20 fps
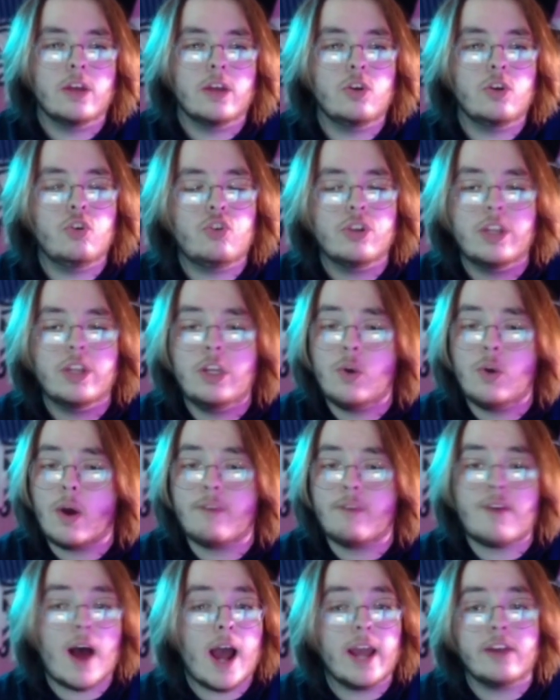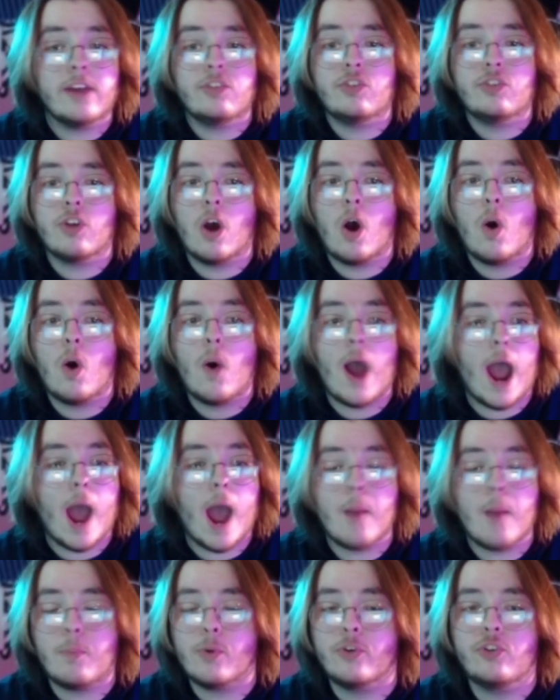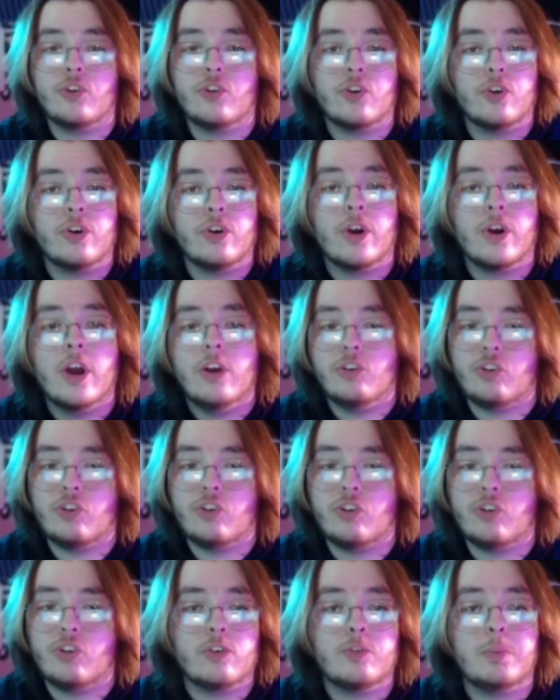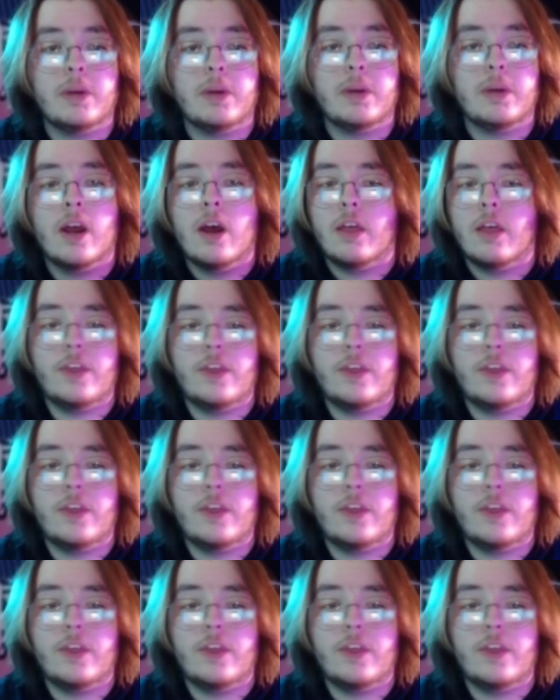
Usually you have ISO, aperture, shutter speed.